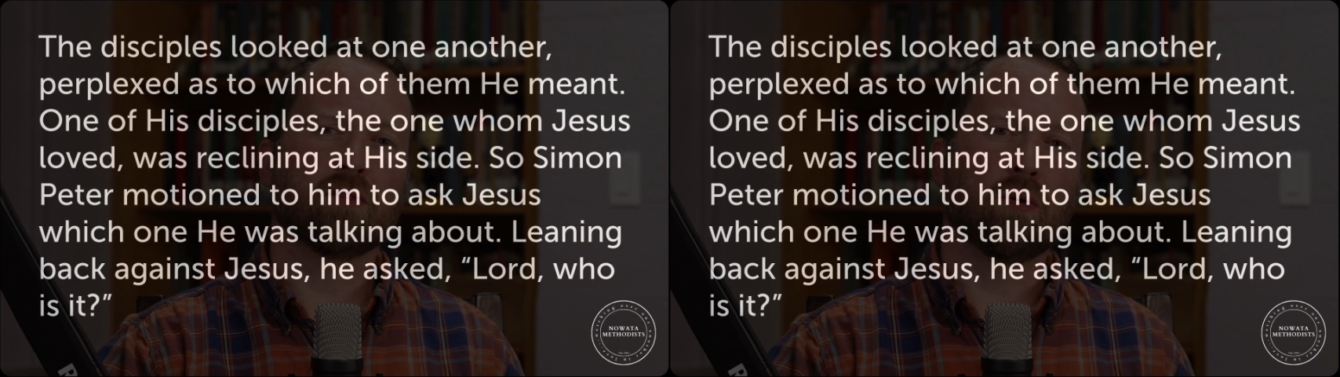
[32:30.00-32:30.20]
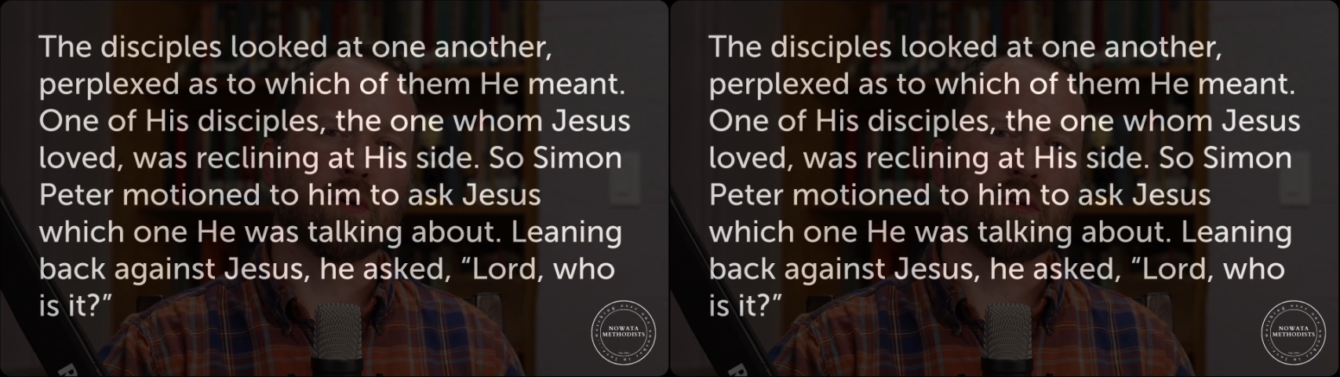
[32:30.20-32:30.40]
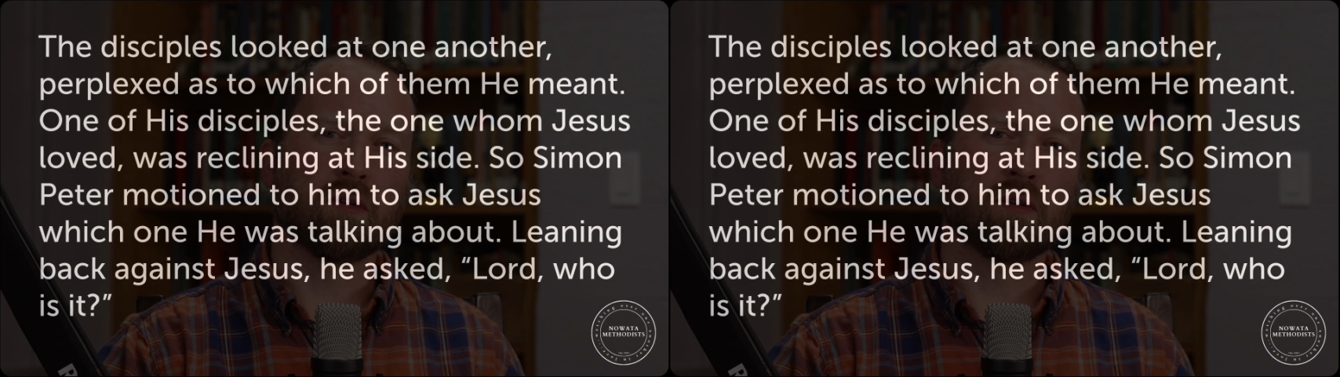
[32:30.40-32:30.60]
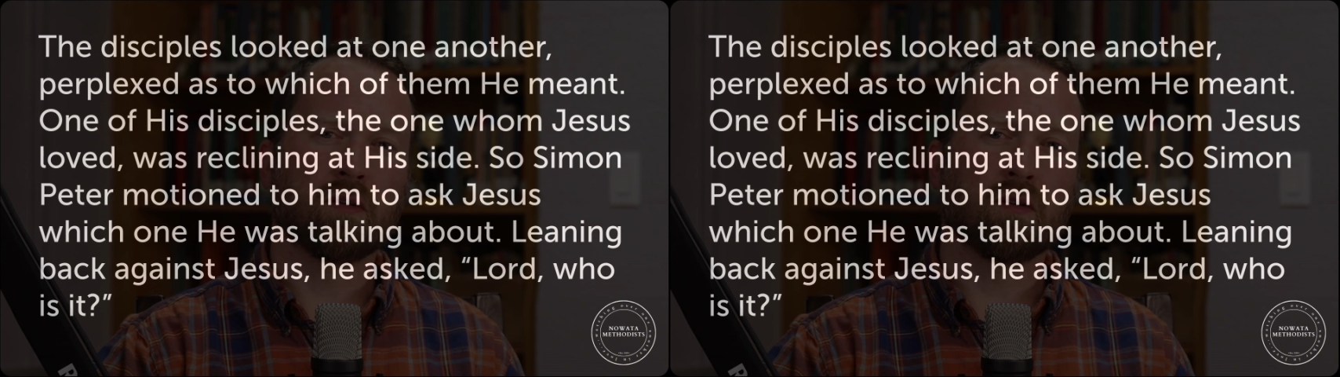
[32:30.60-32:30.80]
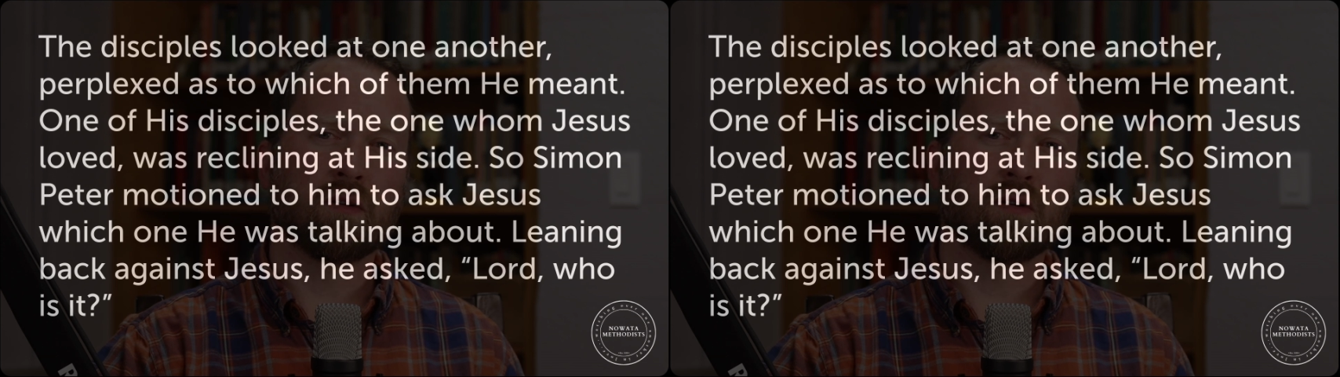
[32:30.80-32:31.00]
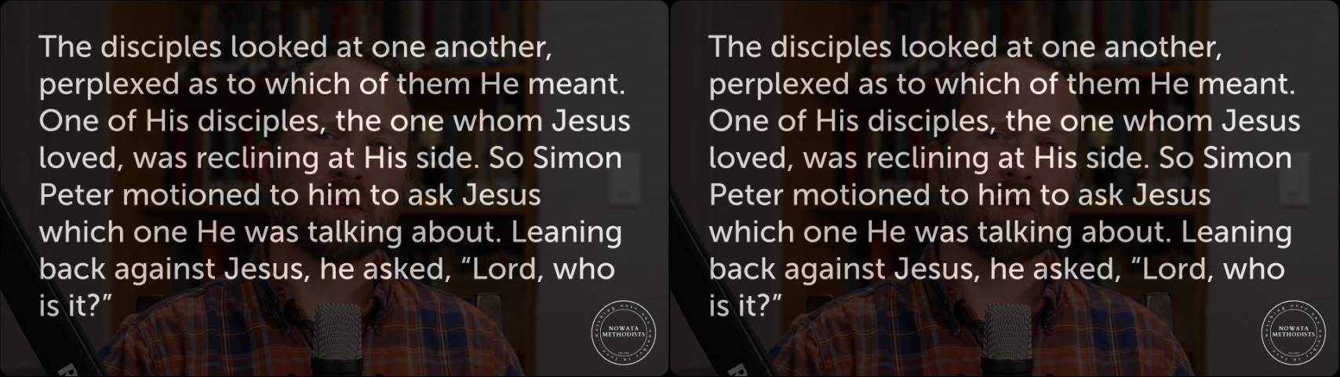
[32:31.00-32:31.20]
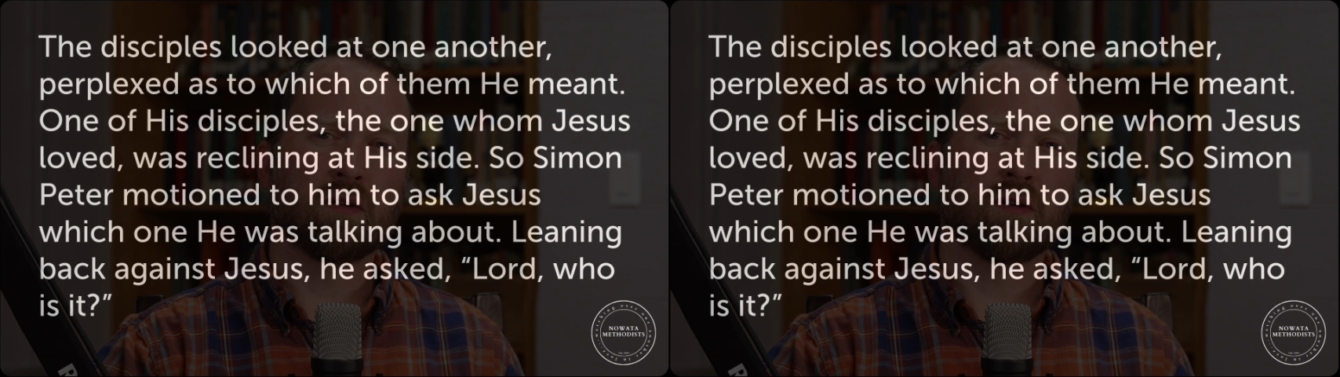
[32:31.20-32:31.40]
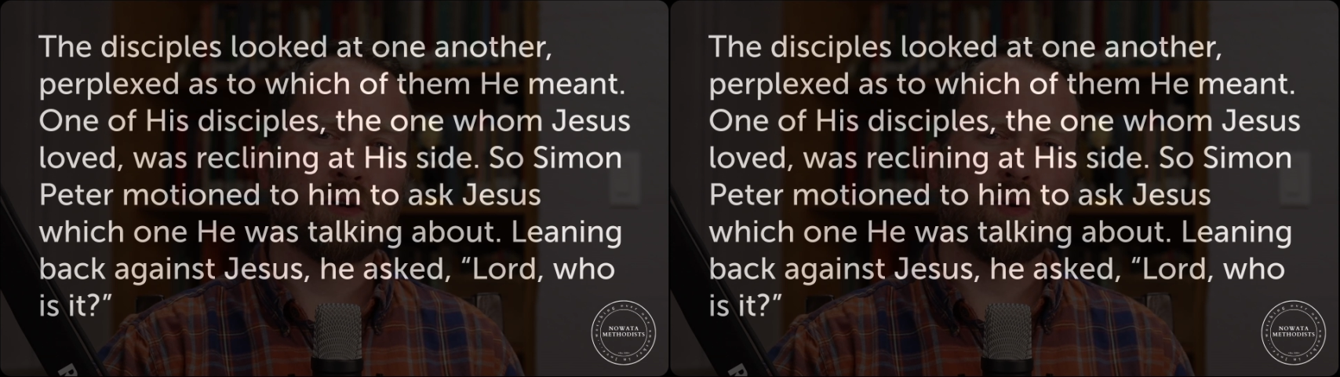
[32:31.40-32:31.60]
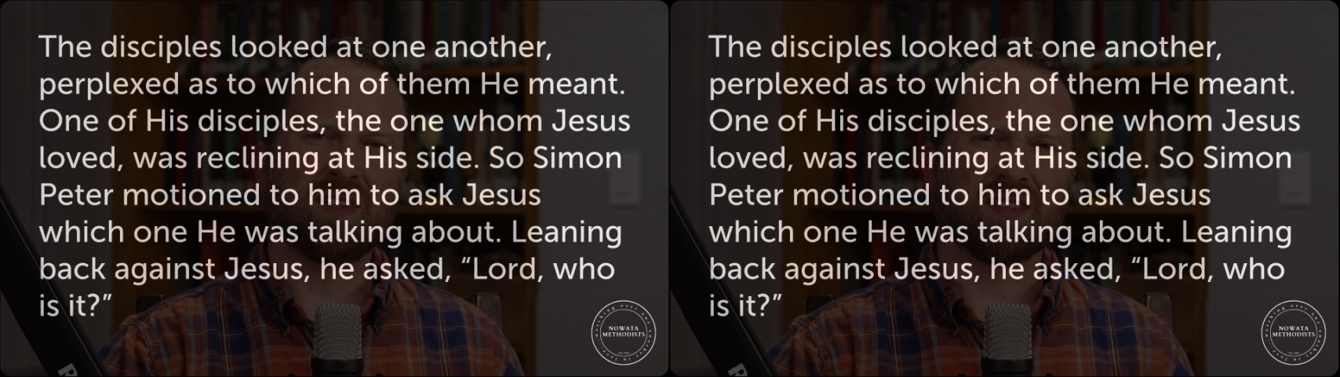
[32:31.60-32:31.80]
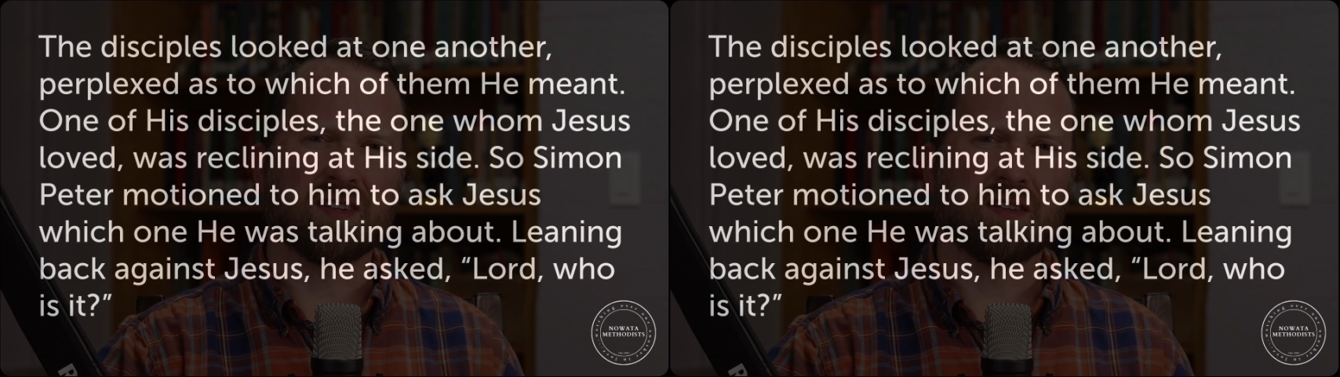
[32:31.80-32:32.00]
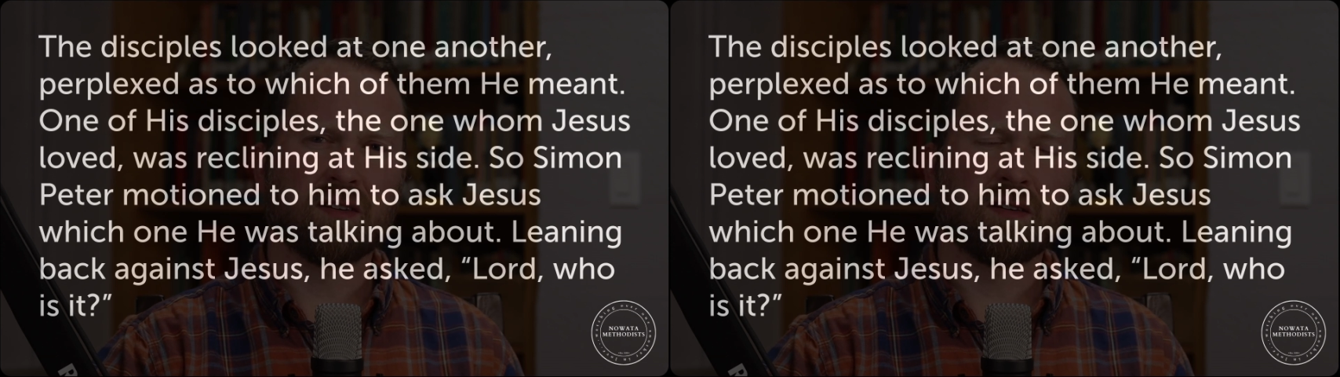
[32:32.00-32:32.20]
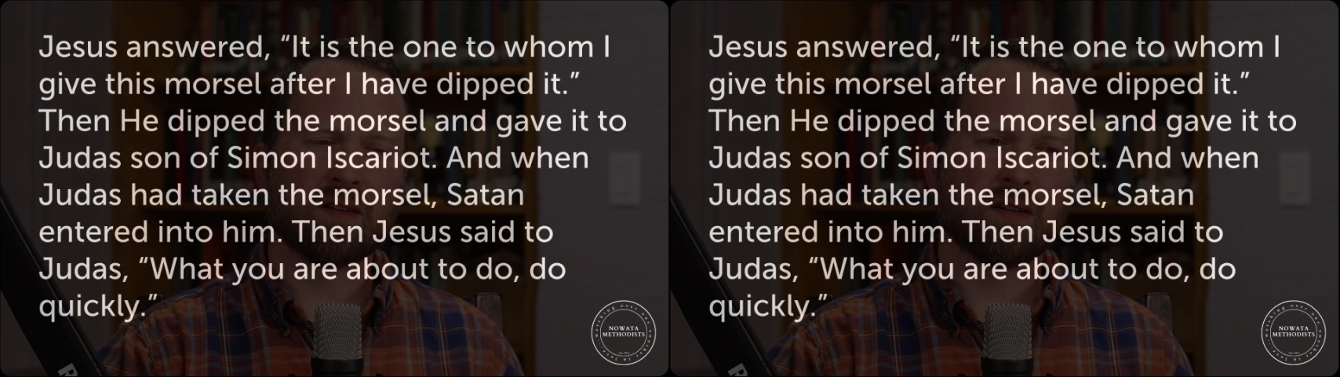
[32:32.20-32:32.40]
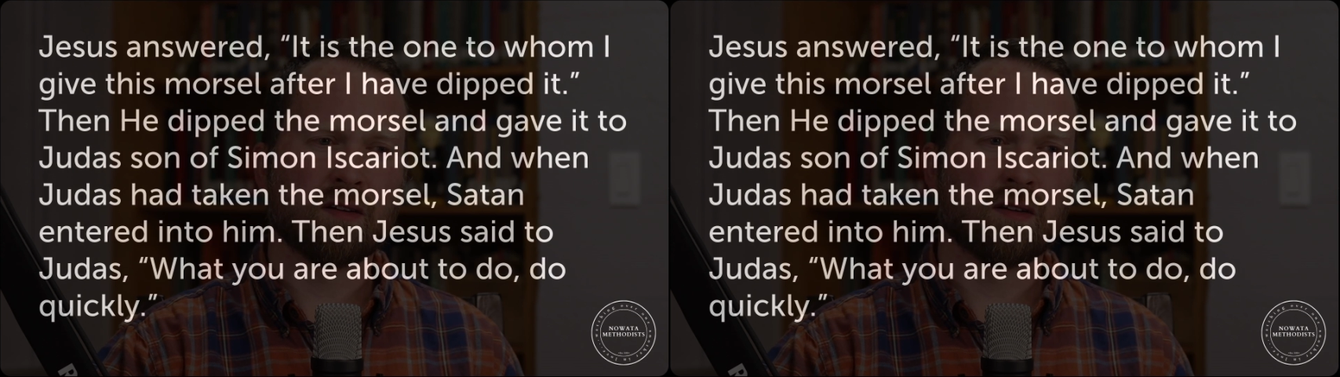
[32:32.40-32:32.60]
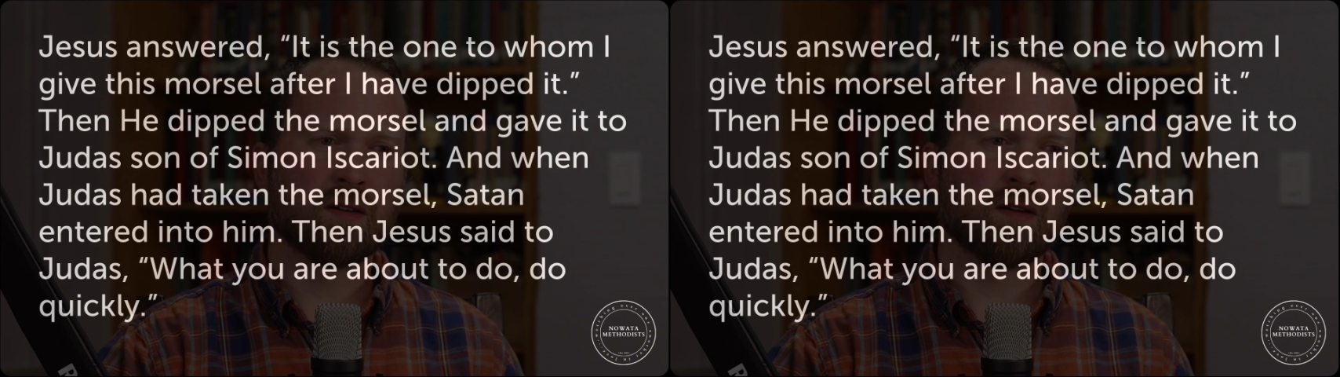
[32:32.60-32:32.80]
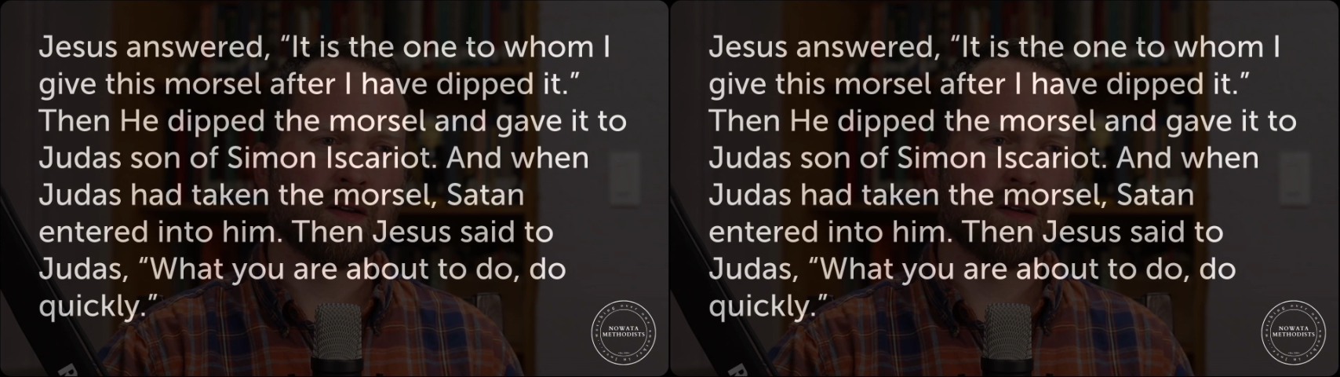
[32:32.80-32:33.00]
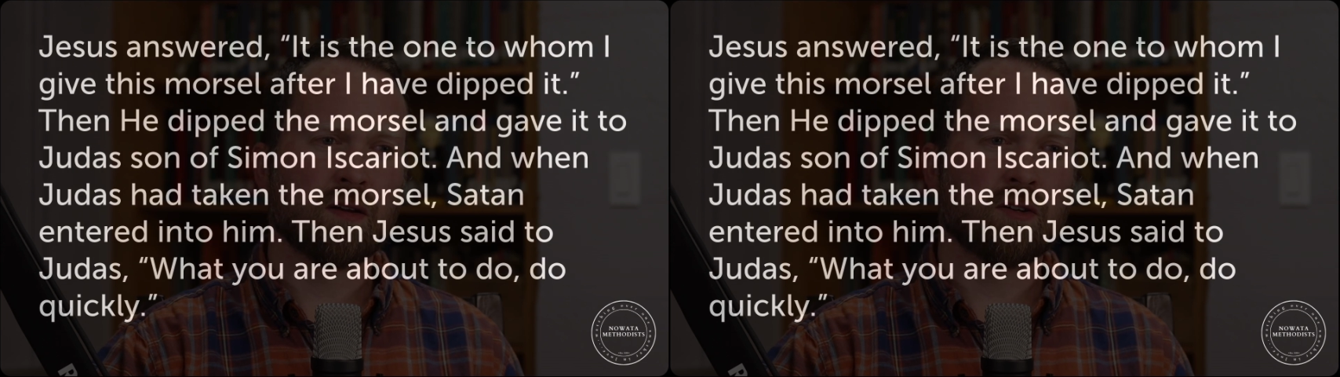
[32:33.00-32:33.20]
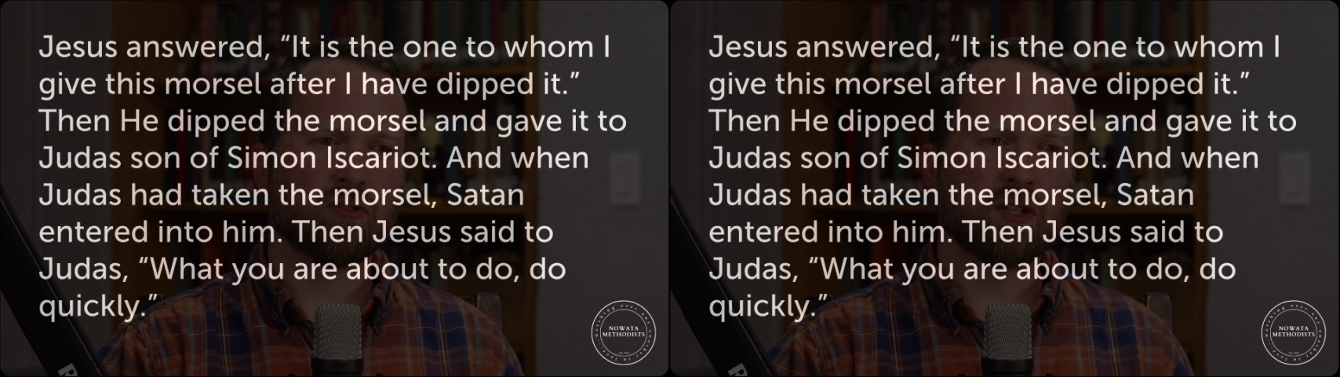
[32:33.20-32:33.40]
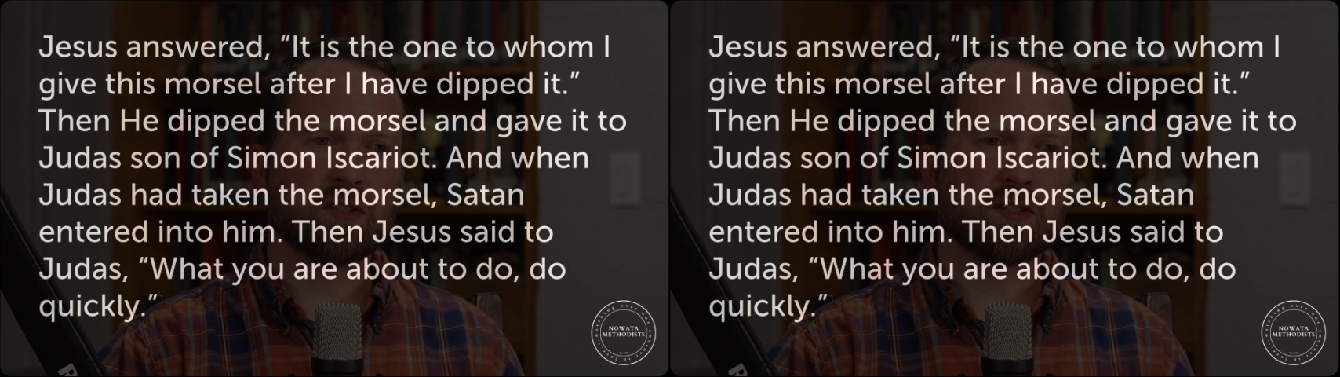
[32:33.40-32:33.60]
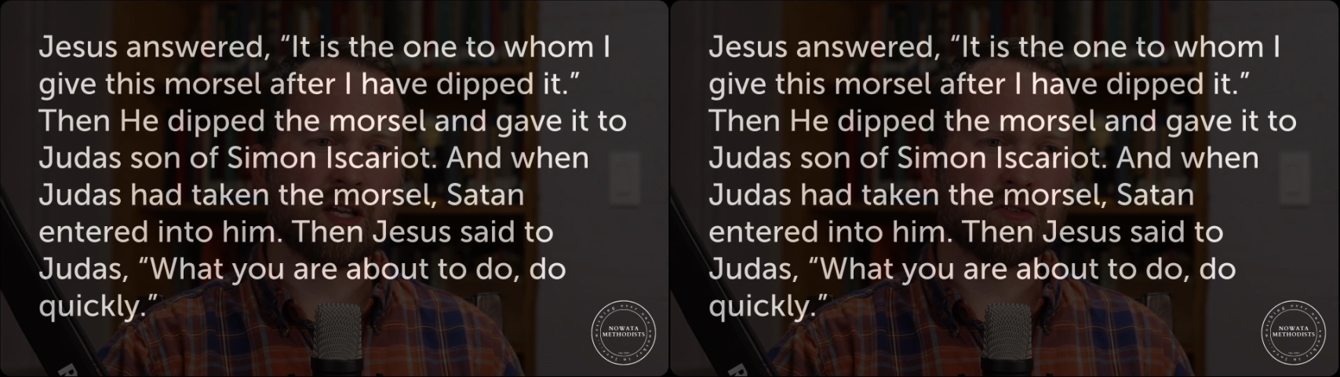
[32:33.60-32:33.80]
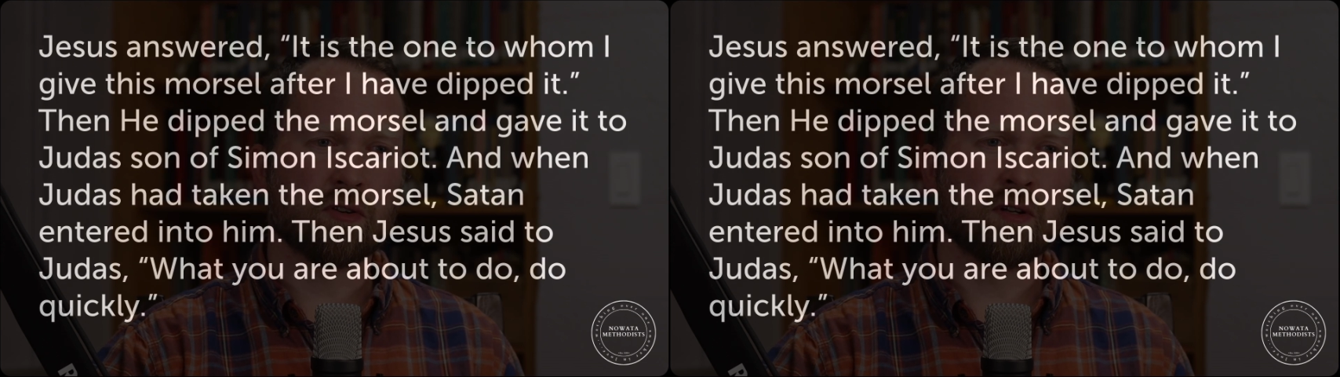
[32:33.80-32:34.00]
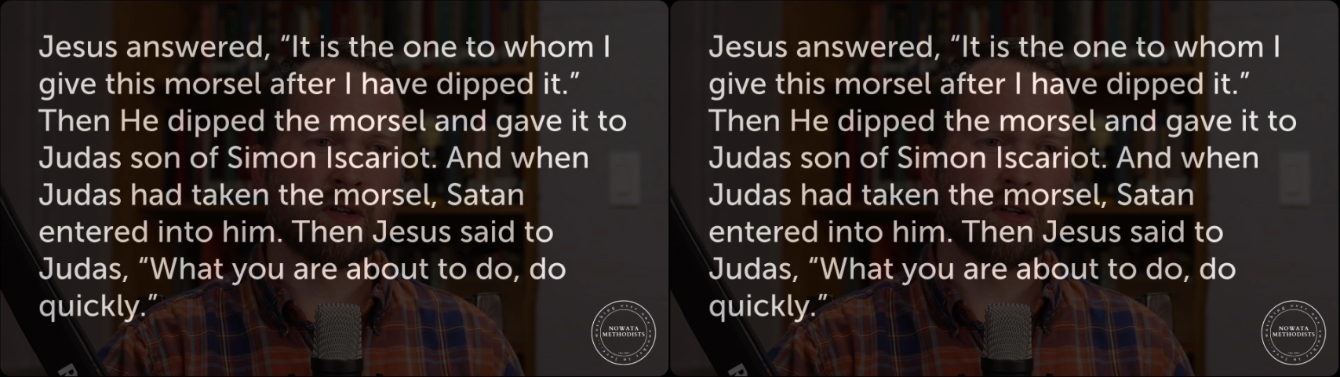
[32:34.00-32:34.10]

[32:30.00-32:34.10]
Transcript: Nobody's mouth can be seen.